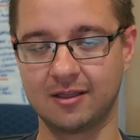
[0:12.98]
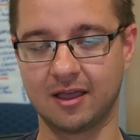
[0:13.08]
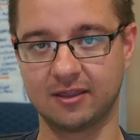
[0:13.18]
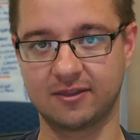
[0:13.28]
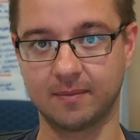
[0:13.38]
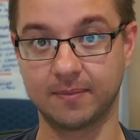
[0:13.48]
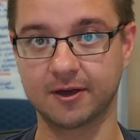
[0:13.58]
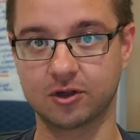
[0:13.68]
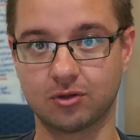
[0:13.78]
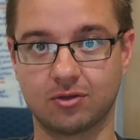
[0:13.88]

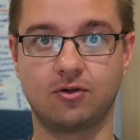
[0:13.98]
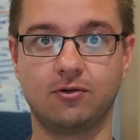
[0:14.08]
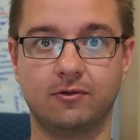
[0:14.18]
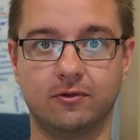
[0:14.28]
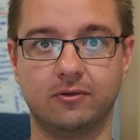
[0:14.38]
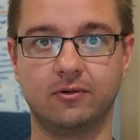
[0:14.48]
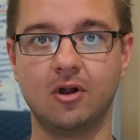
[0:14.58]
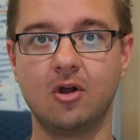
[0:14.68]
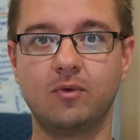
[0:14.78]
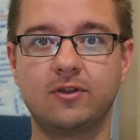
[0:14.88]
subsection 2,
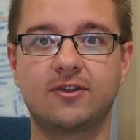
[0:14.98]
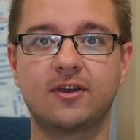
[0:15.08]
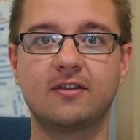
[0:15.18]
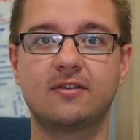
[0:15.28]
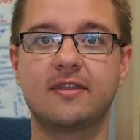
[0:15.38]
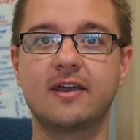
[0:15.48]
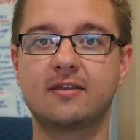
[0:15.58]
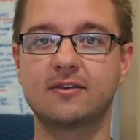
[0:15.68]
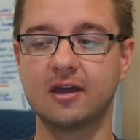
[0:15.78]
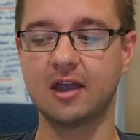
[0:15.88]
which says
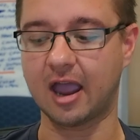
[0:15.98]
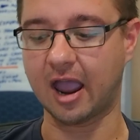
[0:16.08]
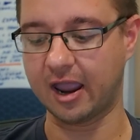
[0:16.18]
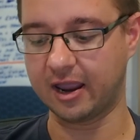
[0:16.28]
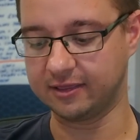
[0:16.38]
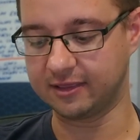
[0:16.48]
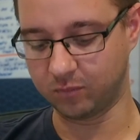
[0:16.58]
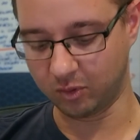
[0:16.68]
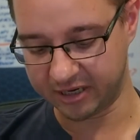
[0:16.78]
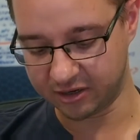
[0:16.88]
that there
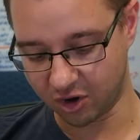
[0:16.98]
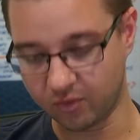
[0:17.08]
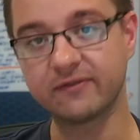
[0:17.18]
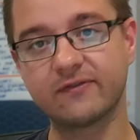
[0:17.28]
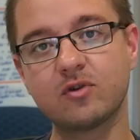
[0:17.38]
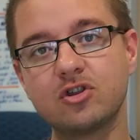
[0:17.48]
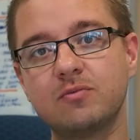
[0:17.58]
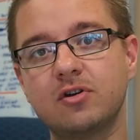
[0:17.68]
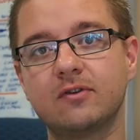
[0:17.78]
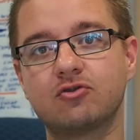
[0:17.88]
will be no
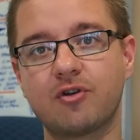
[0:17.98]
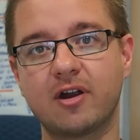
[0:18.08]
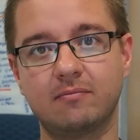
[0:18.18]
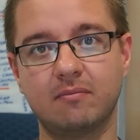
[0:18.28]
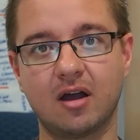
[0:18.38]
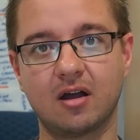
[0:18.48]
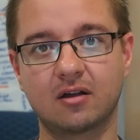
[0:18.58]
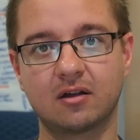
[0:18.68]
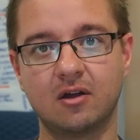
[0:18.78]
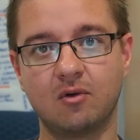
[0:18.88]
infringement of a trademark
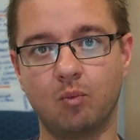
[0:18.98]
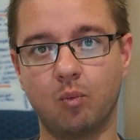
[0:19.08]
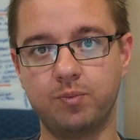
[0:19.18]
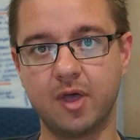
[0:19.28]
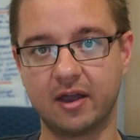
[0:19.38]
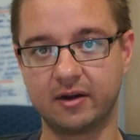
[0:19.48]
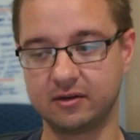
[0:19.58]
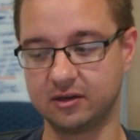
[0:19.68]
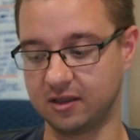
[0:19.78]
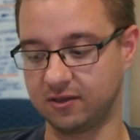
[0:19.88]
that
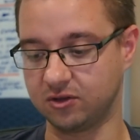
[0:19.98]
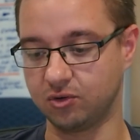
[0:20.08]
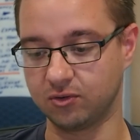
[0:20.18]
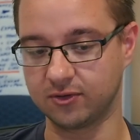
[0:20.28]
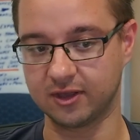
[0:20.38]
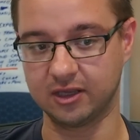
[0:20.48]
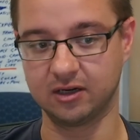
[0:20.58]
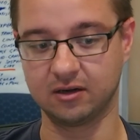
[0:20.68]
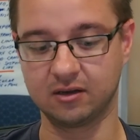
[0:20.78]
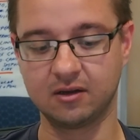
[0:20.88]
is used
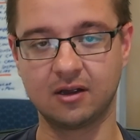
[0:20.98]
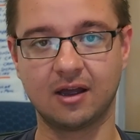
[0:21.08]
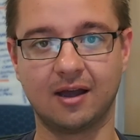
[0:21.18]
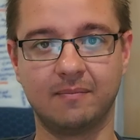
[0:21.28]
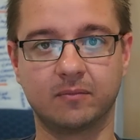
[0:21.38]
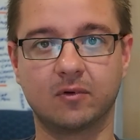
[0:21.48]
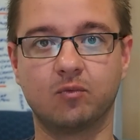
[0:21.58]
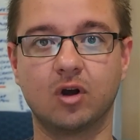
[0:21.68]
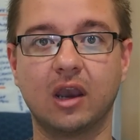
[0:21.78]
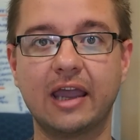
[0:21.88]
in
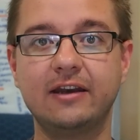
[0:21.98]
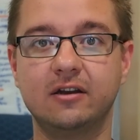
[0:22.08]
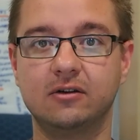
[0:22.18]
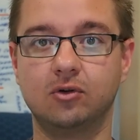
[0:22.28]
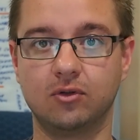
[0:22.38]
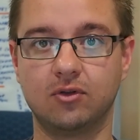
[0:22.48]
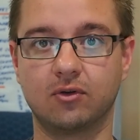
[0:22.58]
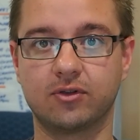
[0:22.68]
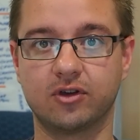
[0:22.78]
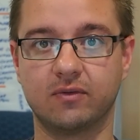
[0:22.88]
related goods or
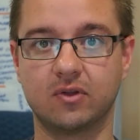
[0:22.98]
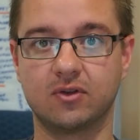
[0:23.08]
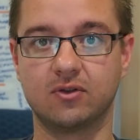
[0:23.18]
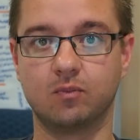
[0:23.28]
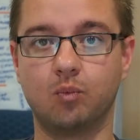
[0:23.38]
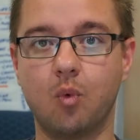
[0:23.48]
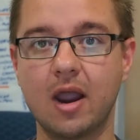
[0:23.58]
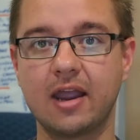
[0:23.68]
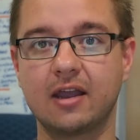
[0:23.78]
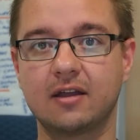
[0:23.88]
services
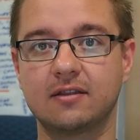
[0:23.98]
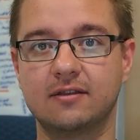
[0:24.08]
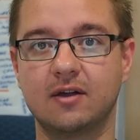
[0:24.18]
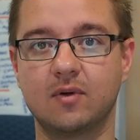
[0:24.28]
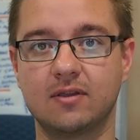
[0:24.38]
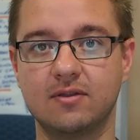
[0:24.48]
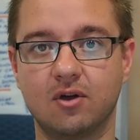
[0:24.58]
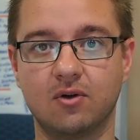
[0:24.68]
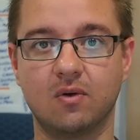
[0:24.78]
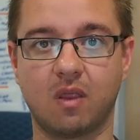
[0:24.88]
where there is
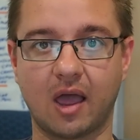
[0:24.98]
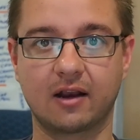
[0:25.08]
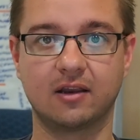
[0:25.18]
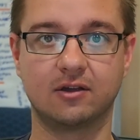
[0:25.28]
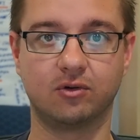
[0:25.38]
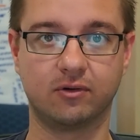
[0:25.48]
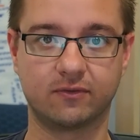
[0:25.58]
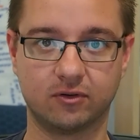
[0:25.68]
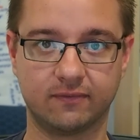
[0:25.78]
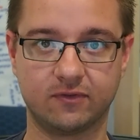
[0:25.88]
no likelihood of
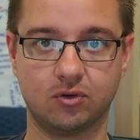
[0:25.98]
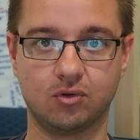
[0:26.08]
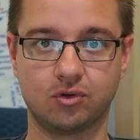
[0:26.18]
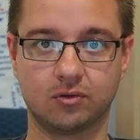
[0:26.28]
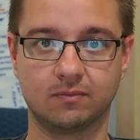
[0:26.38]
confusion.